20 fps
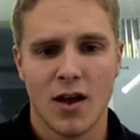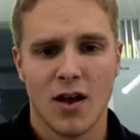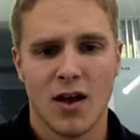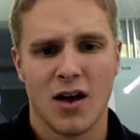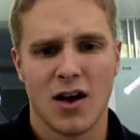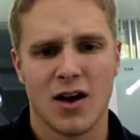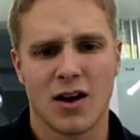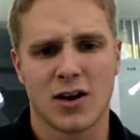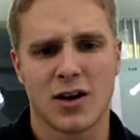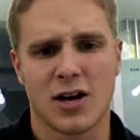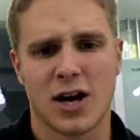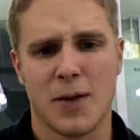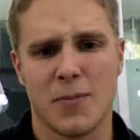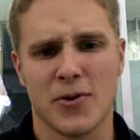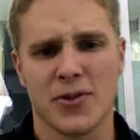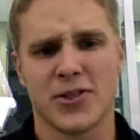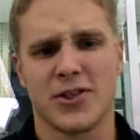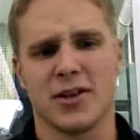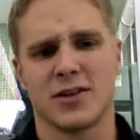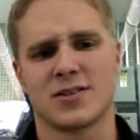A
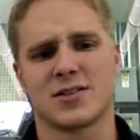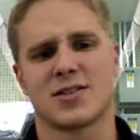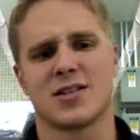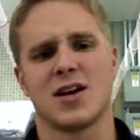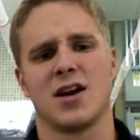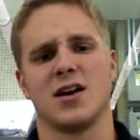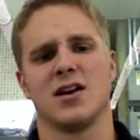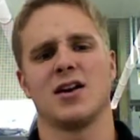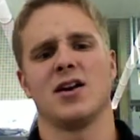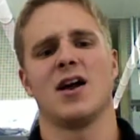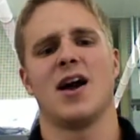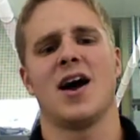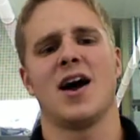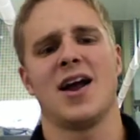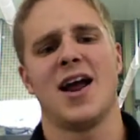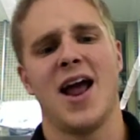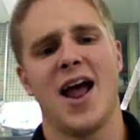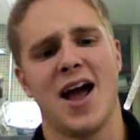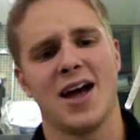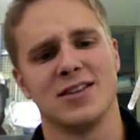couple things that I
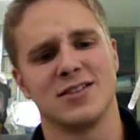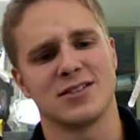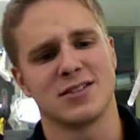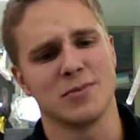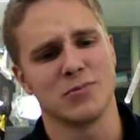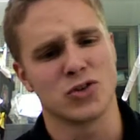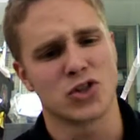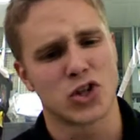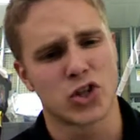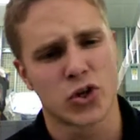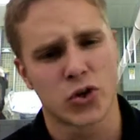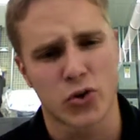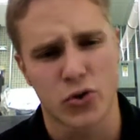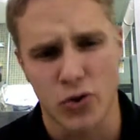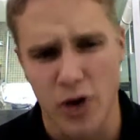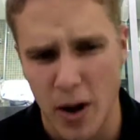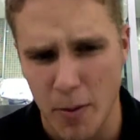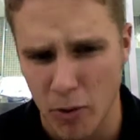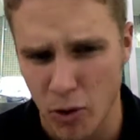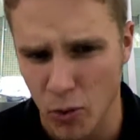had some
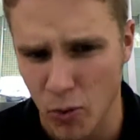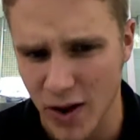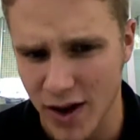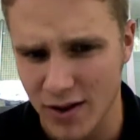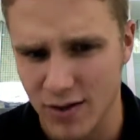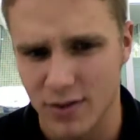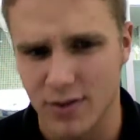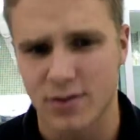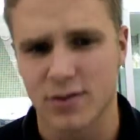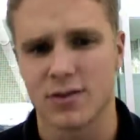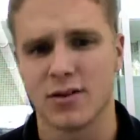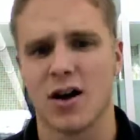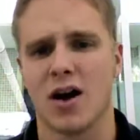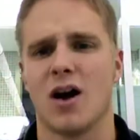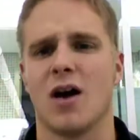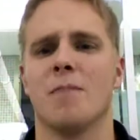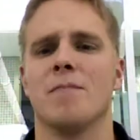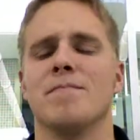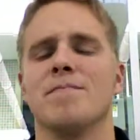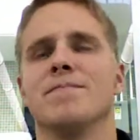trouble with
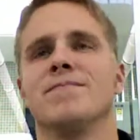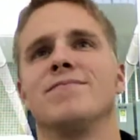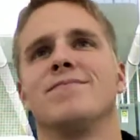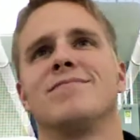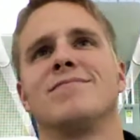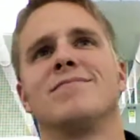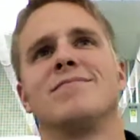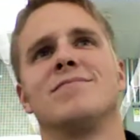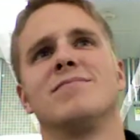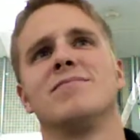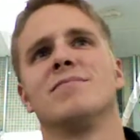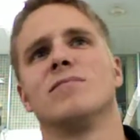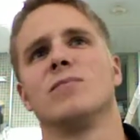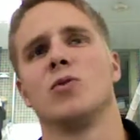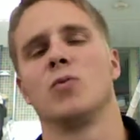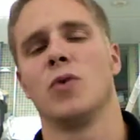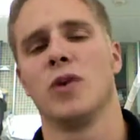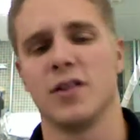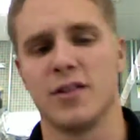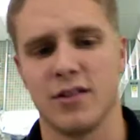
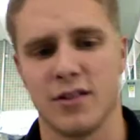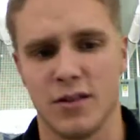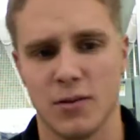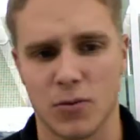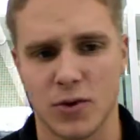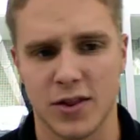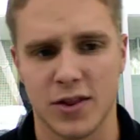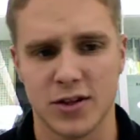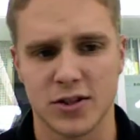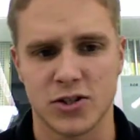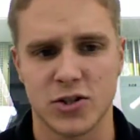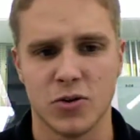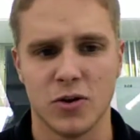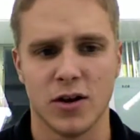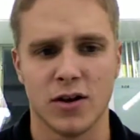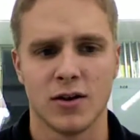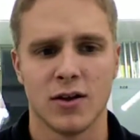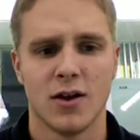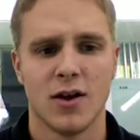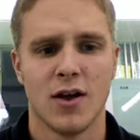this
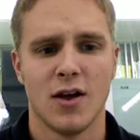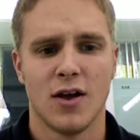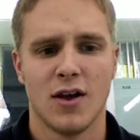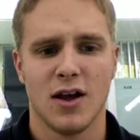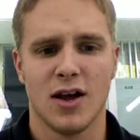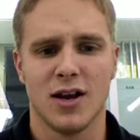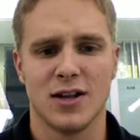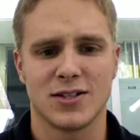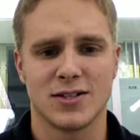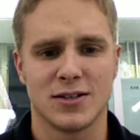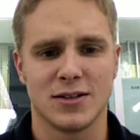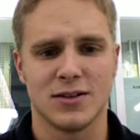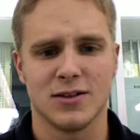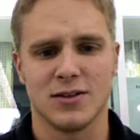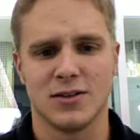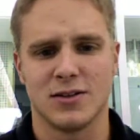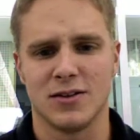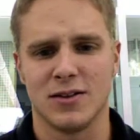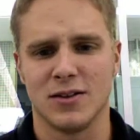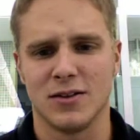unit, and
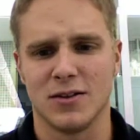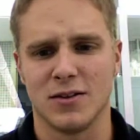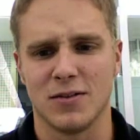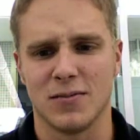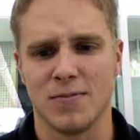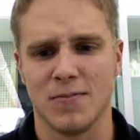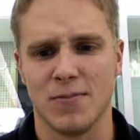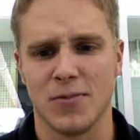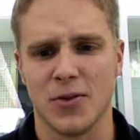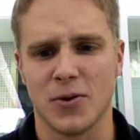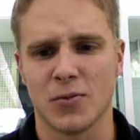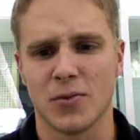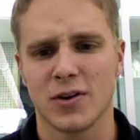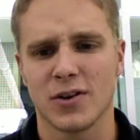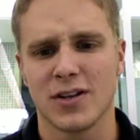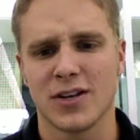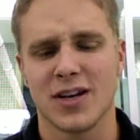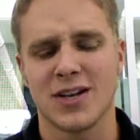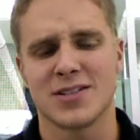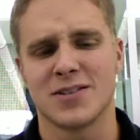there
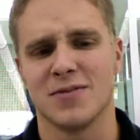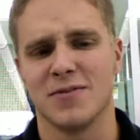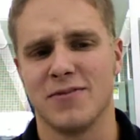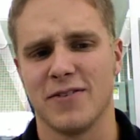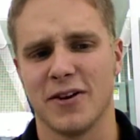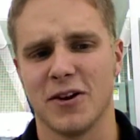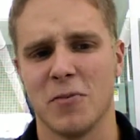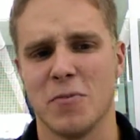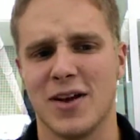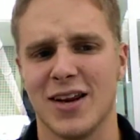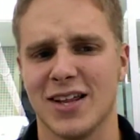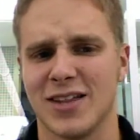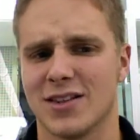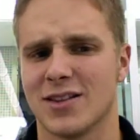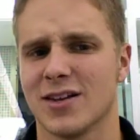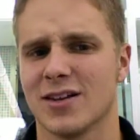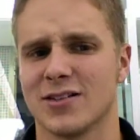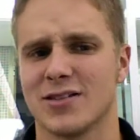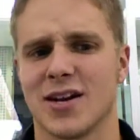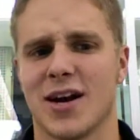really isn't very many
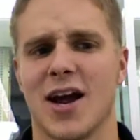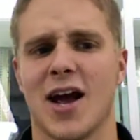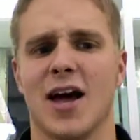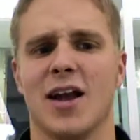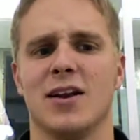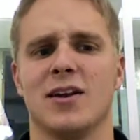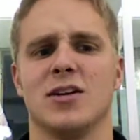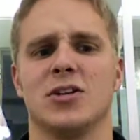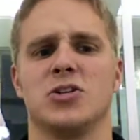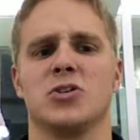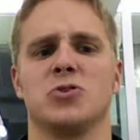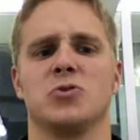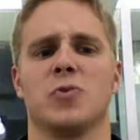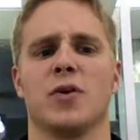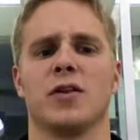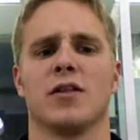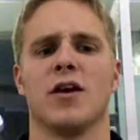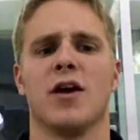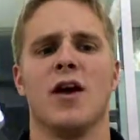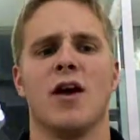things that I had issues
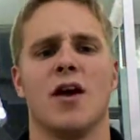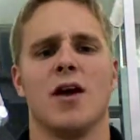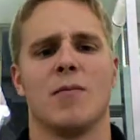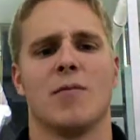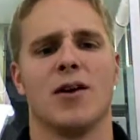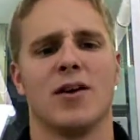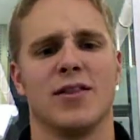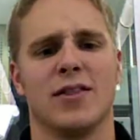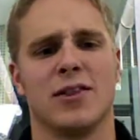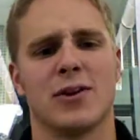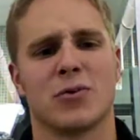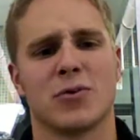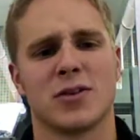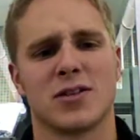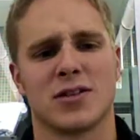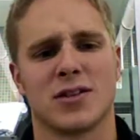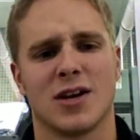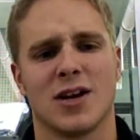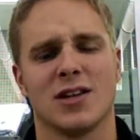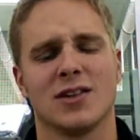with, but there
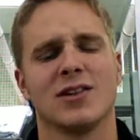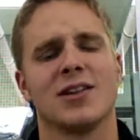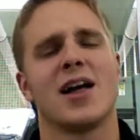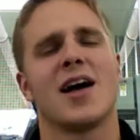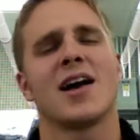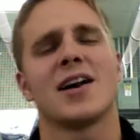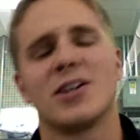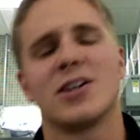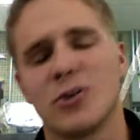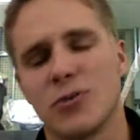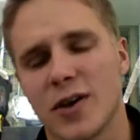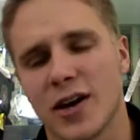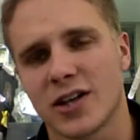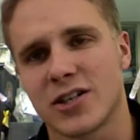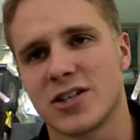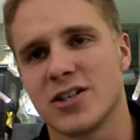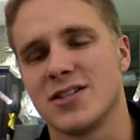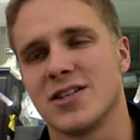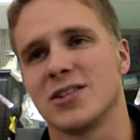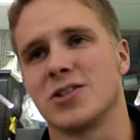was a lot of
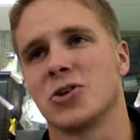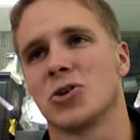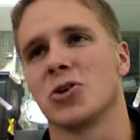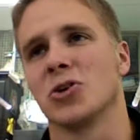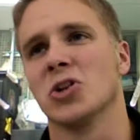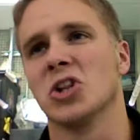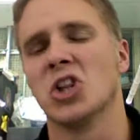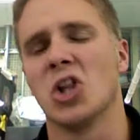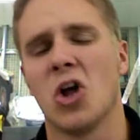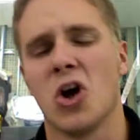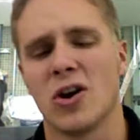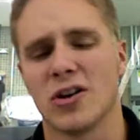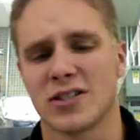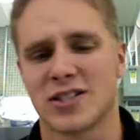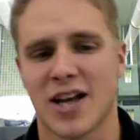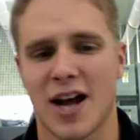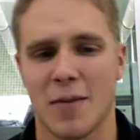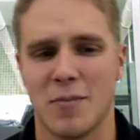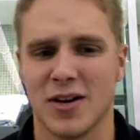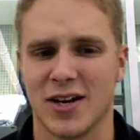directions that took a long
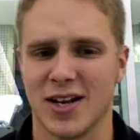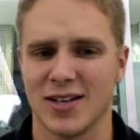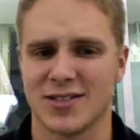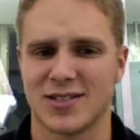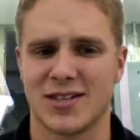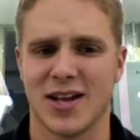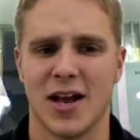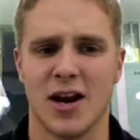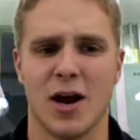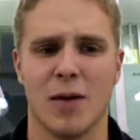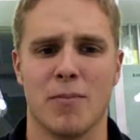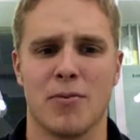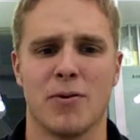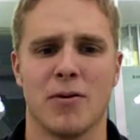time to get set up.